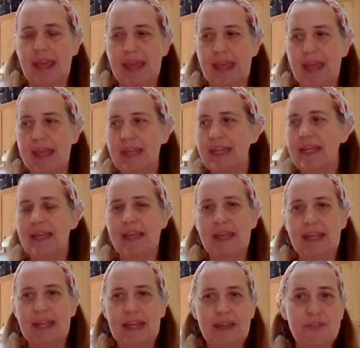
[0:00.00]

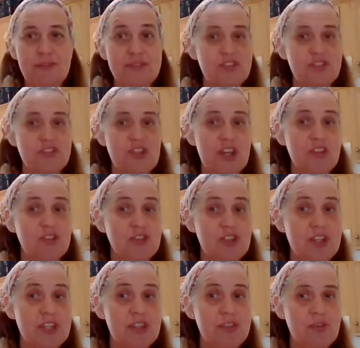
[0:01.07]
Any other
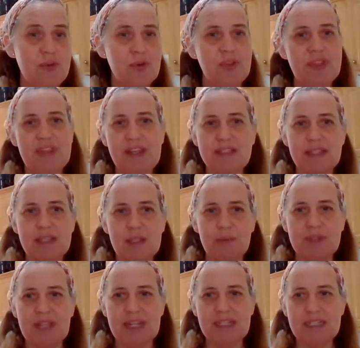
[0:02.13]
suggestions or things that you would
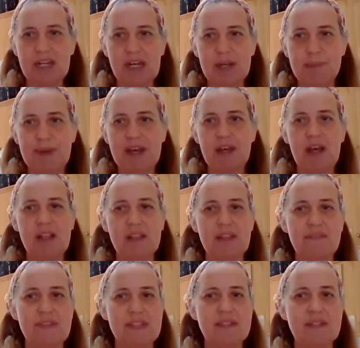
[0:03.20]
like to talk about? I'll leave
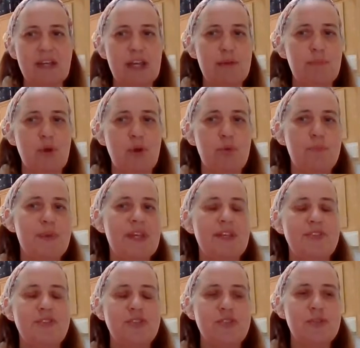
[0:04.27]
this time
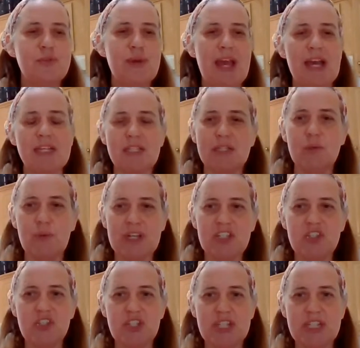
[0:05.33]
open to ask
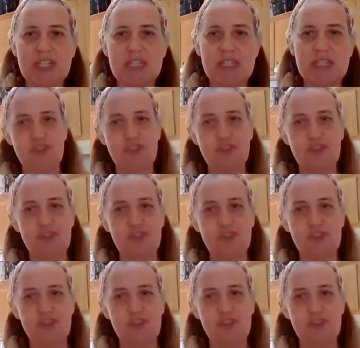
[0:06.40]
questions today.